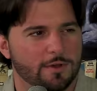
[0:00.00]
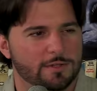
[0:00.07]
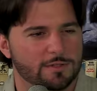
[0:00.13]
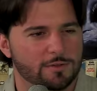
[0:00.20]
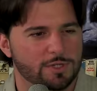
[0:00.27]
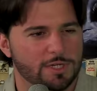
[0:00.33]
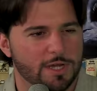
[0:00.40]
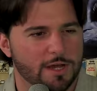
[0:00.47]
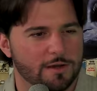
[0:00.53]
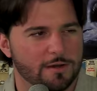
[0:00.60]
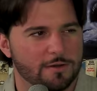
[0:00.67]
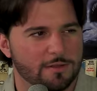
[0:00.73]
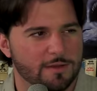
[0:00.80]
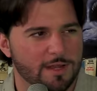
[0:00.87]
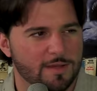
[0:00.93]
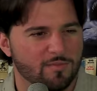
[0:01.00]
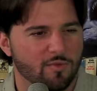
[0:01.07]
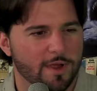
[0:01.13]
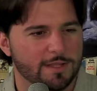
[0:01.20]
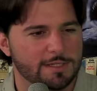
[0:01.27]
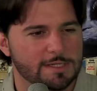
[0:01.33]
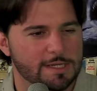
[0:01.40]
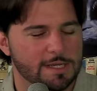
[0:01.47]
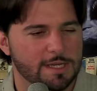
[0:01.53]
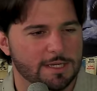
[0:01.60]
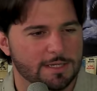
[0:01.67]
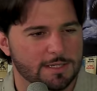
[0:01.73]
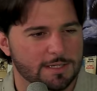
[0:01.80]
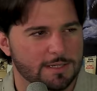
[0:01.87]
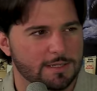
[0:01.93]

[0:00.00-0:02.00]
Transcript: also shot under the name Red Sun.